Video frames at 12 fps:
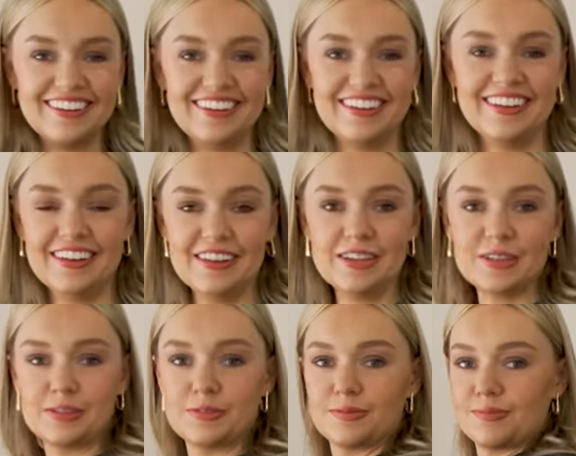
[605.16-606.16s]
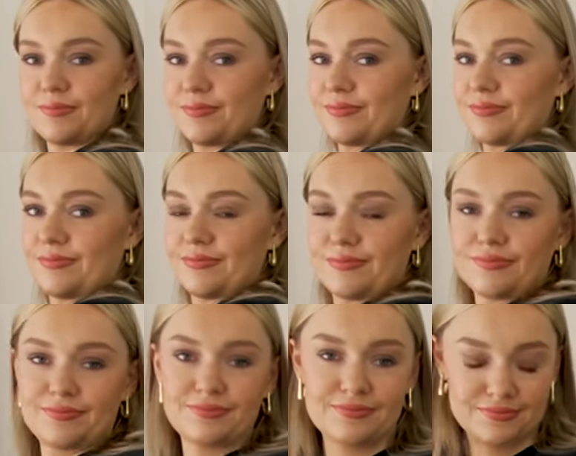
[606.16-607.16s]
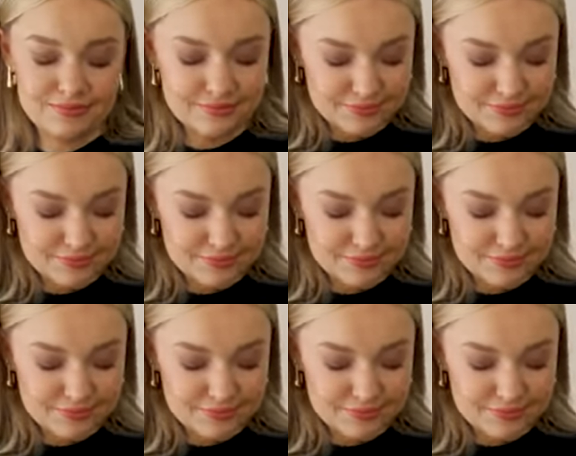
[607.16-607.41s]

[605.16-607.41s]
It's got these big shoulder pads. You can